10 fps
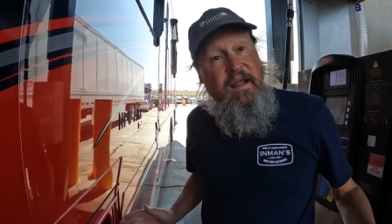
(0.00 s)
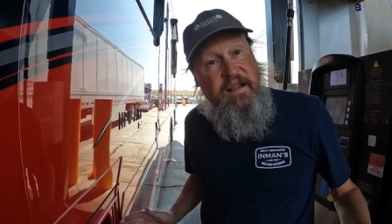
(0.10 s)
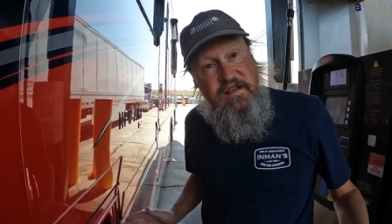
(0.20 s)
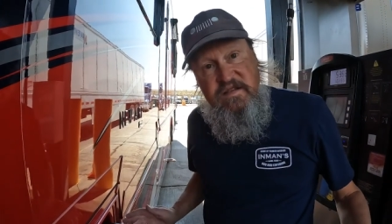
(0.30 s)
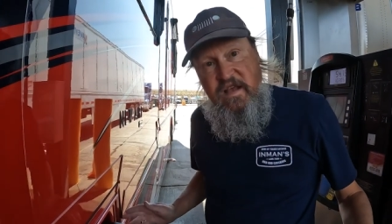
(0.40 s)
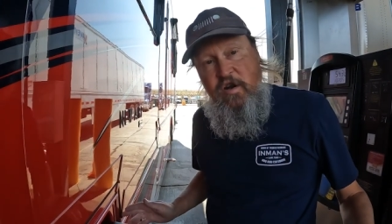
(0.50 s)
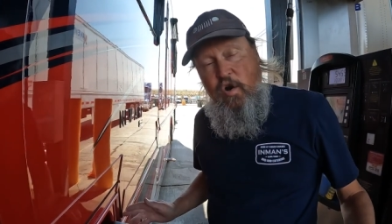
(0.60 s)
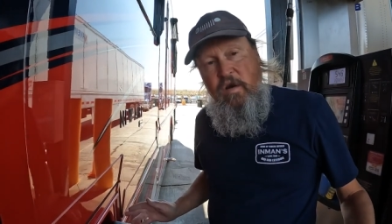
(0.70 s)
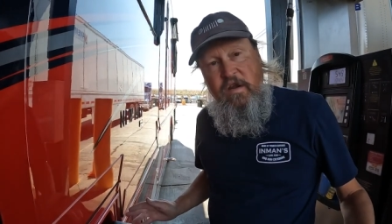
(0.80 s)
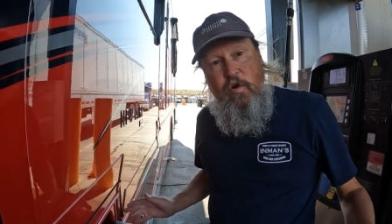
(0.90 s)
like I said
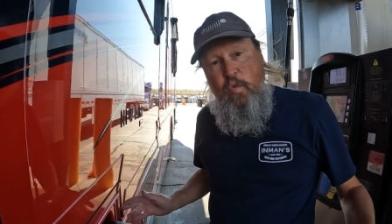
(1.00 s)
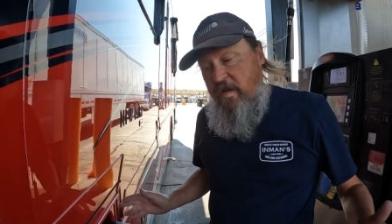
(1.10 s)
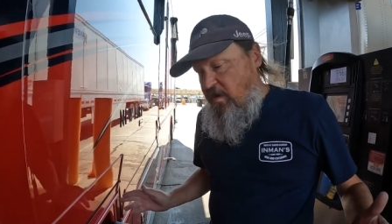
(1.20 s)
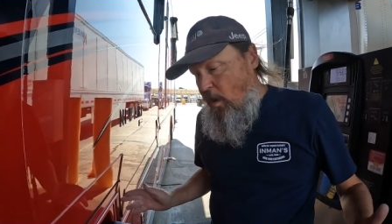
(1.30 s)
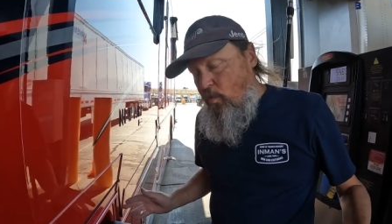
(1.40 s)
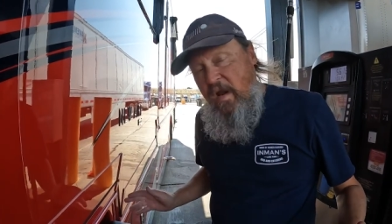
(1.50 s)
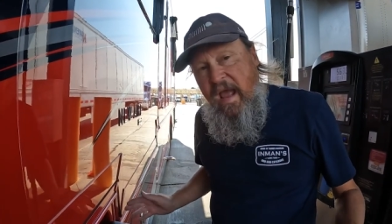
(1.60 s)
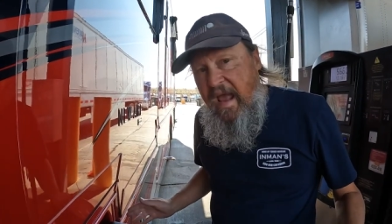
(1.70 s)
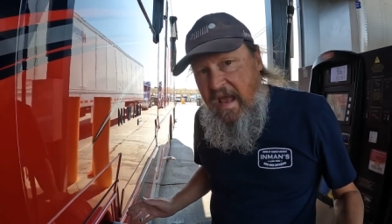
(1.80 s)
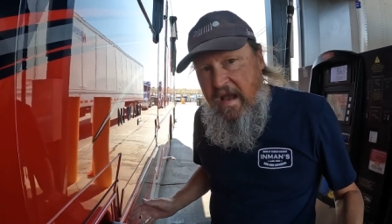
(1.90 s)
earlier, we don't
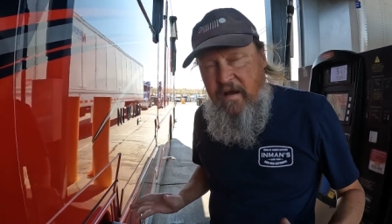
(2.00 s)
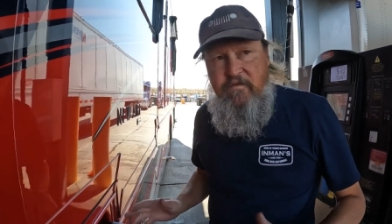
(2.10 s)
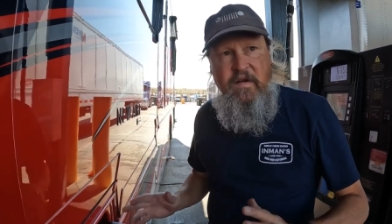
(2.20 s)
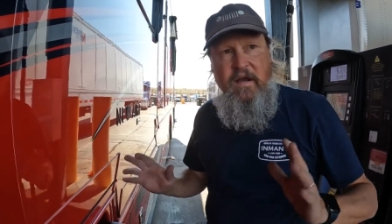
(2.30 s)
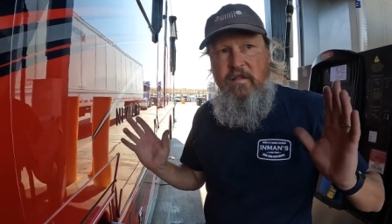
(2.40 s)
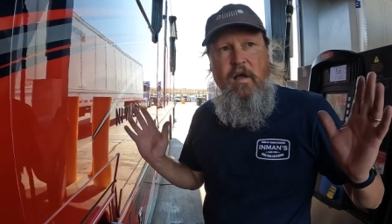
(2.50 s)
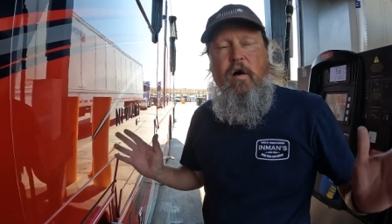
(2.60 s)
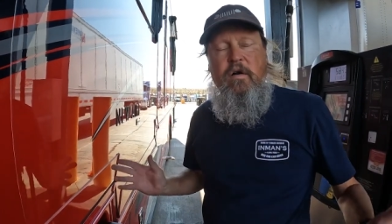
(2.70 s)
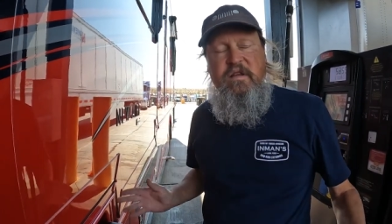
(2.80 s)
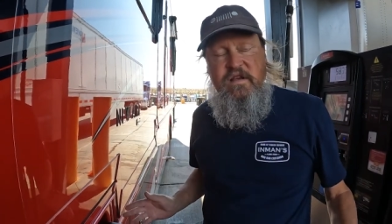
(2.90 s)
have a
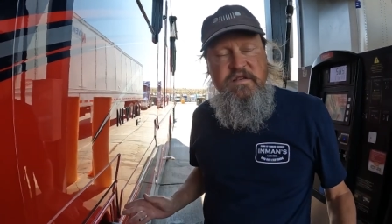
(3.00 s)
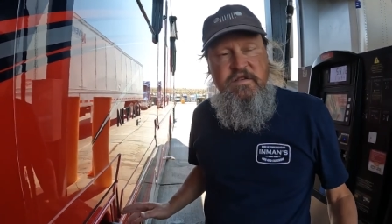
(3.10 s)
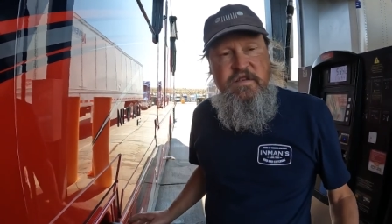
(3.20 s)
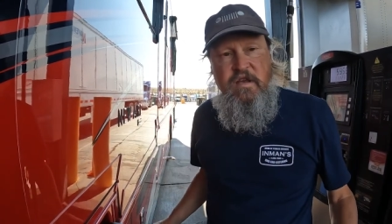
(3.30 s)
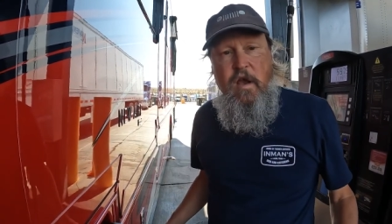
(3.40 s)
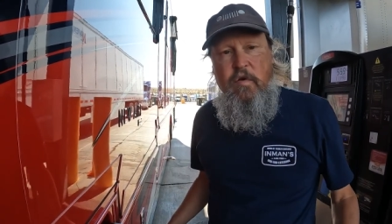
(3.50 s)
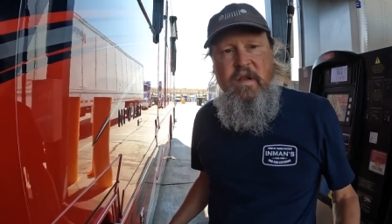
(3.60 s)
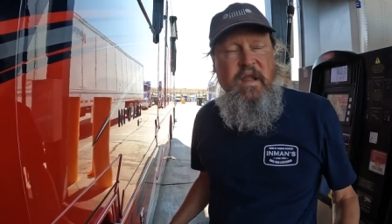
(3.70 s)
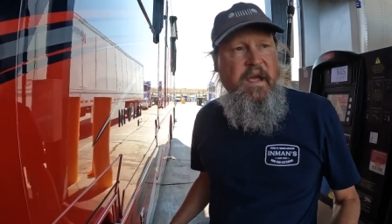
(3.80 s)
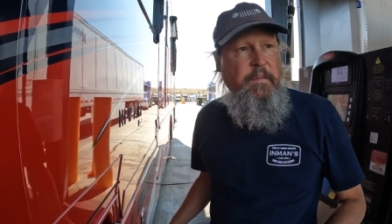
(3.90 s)
long distance to go
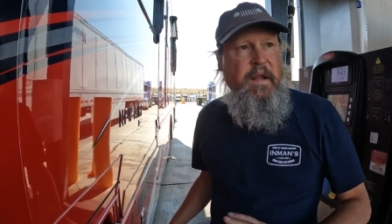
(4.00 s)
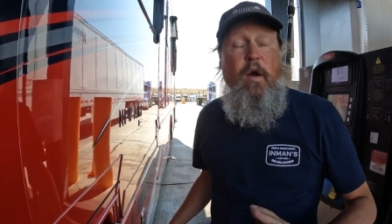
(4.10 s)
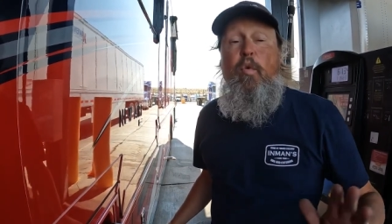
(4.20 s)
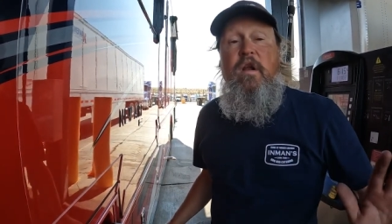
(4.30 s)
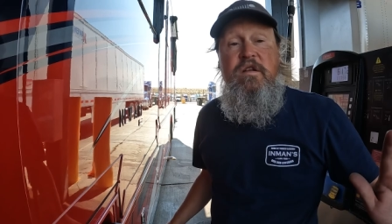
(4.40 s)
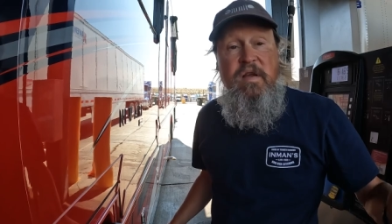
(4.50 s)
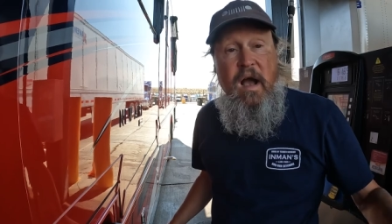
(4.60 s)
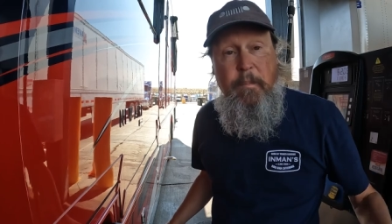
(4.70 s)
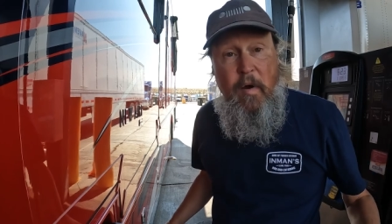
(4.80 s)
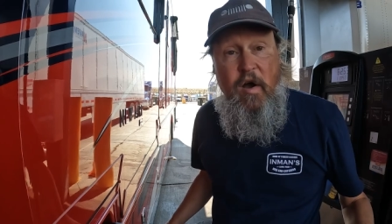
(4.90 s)
today, but I want to
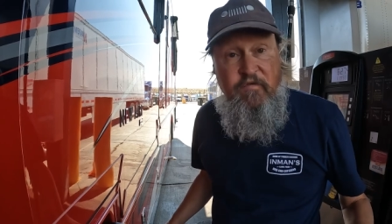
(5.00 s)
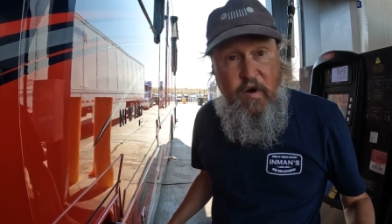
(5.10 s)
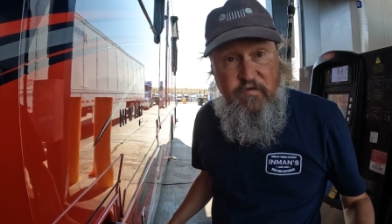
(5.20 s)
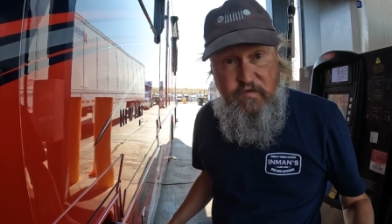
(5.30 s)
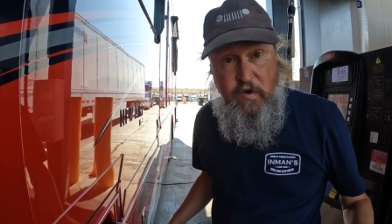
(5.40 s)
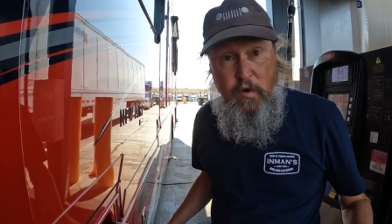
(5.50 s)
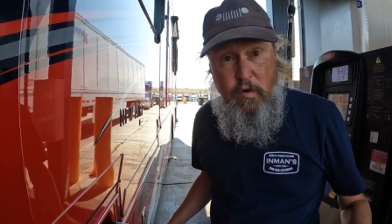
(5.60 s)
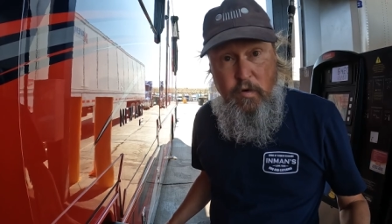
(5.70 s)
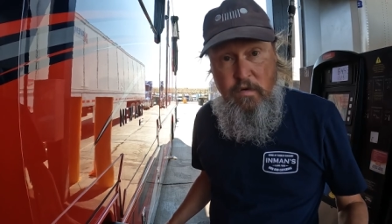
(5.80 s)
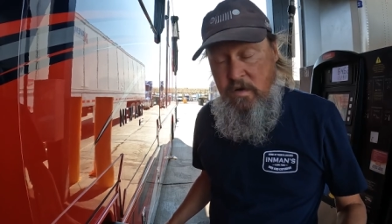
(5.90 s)
top off our fuel.
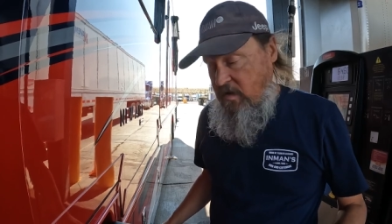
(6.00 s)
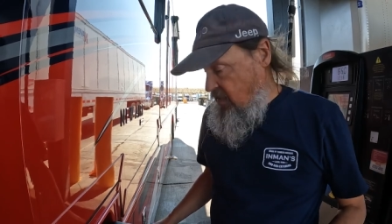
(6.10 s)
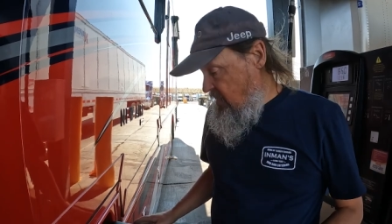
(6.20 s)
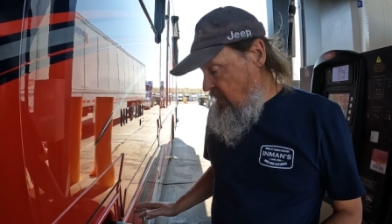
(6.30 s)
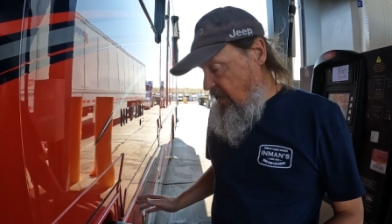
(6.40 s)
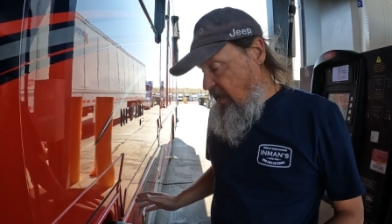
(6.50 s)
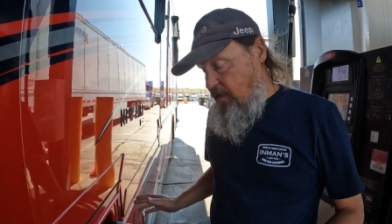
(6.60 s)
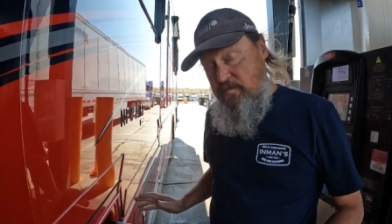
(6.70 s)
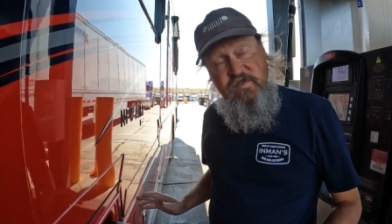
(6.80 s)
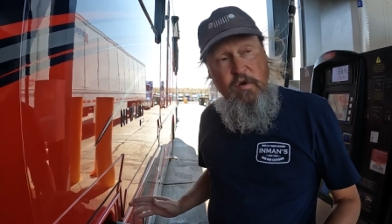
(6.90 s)

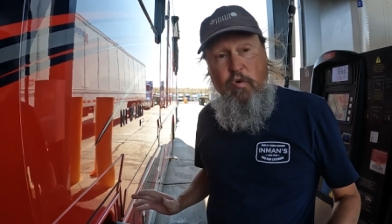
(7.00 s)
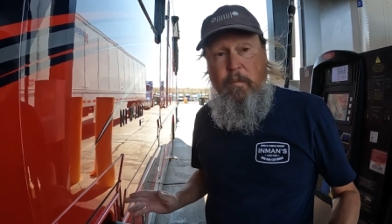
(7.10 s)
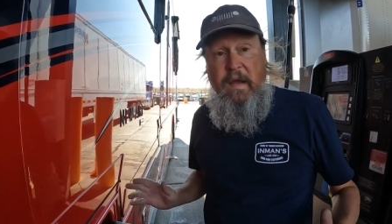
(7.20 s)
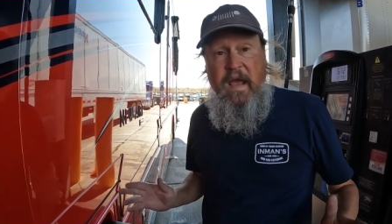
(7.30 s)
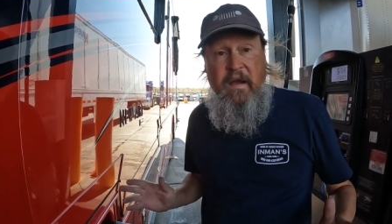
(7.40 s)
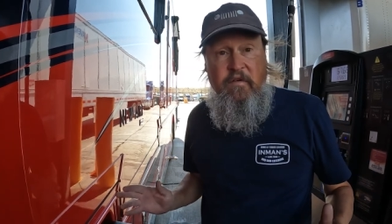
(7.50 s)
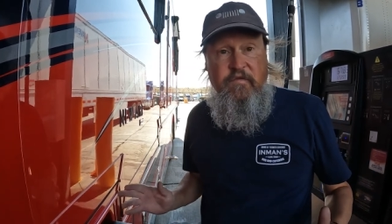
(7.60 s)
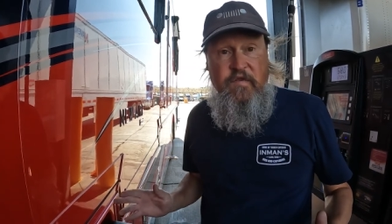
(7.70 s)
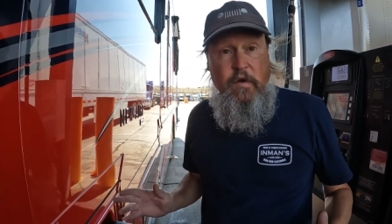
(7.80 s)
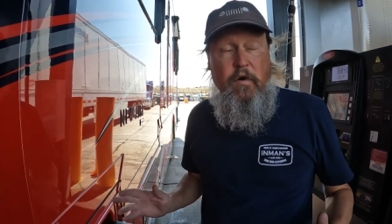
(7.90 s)
Um, so we'll have
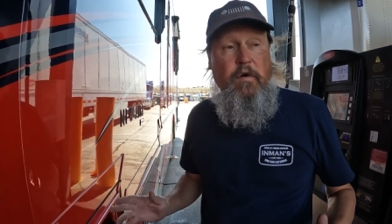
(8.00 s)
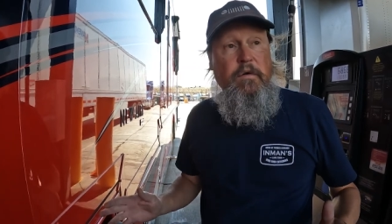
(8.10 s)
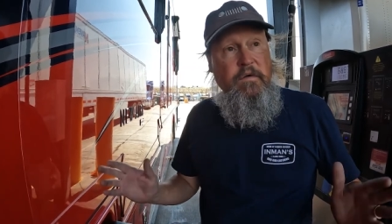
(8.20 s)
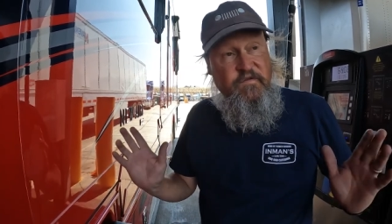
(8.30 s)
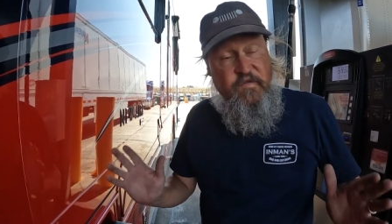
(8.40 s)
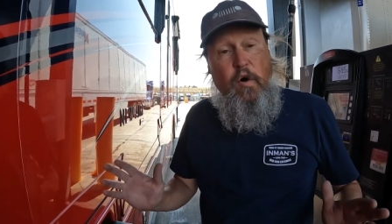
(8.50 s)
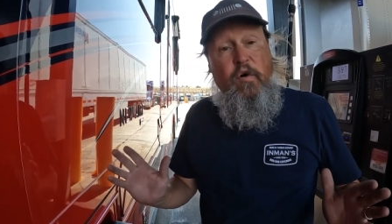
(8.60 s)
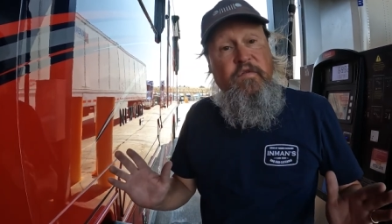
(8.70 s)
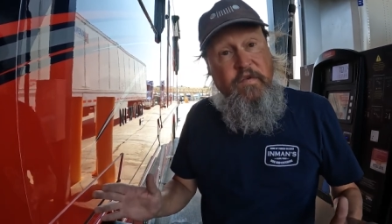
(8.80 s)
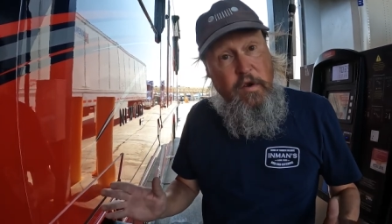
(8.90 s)
a fuel
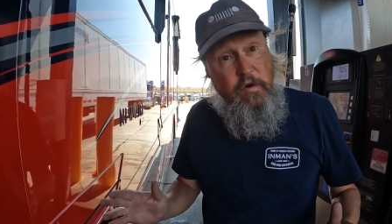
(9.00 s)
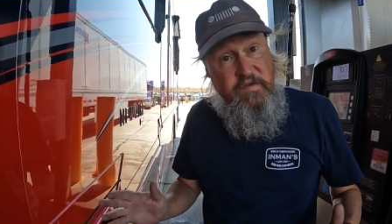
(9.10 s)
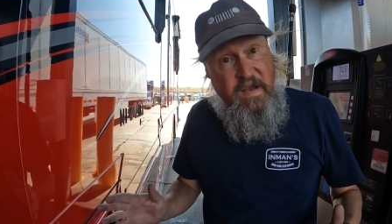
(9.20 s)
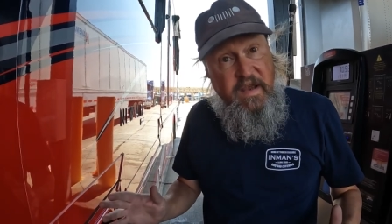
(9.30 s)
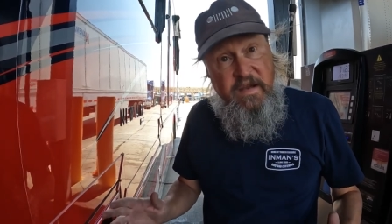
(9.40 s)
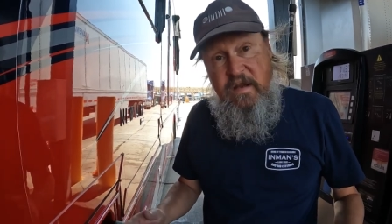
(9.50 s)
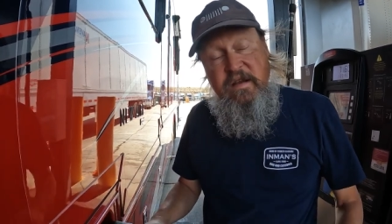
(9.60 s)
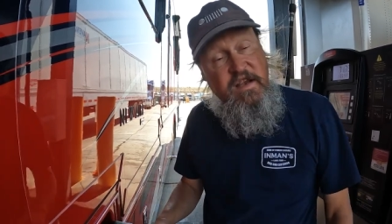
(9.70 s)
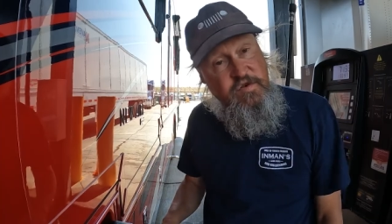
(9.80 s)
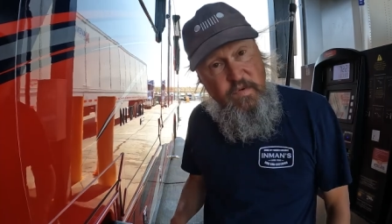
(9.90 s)
full fuel tank in
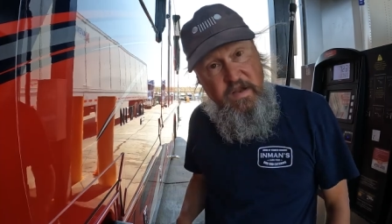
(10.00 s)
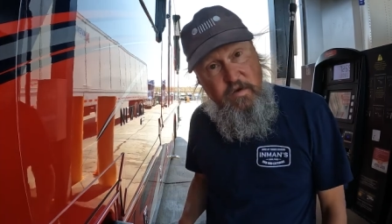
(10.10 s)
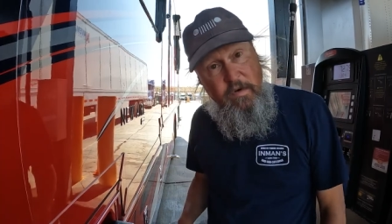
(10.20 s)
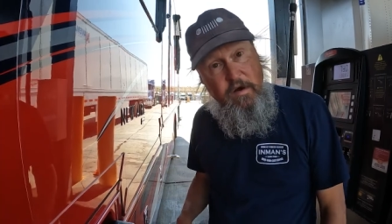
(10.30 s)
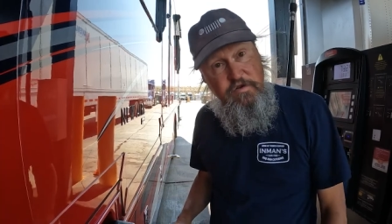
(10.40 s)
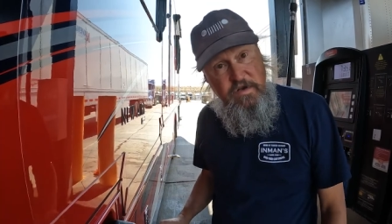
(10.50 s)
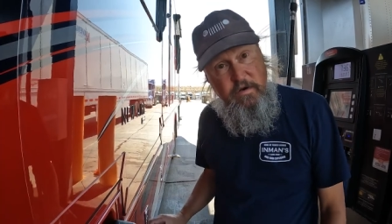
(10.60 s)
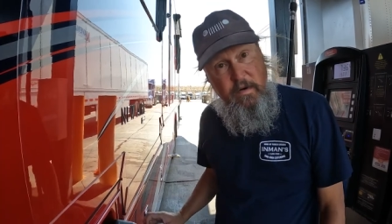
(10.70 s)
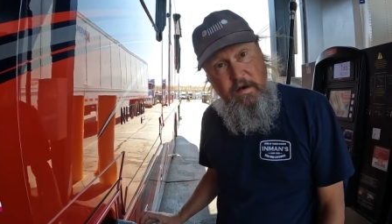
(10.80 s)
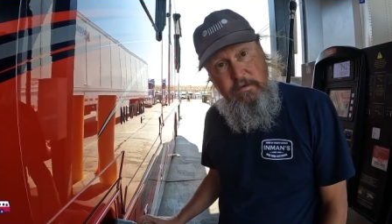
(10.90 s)
case we need to run our
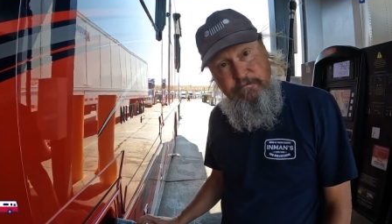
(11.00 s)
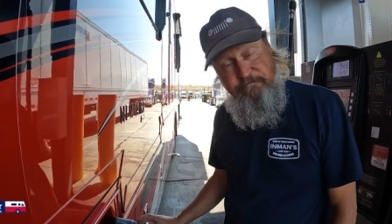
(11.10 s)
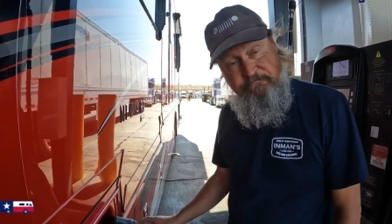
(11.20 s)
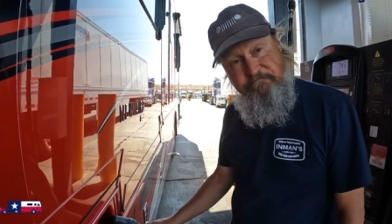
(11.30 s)
generator.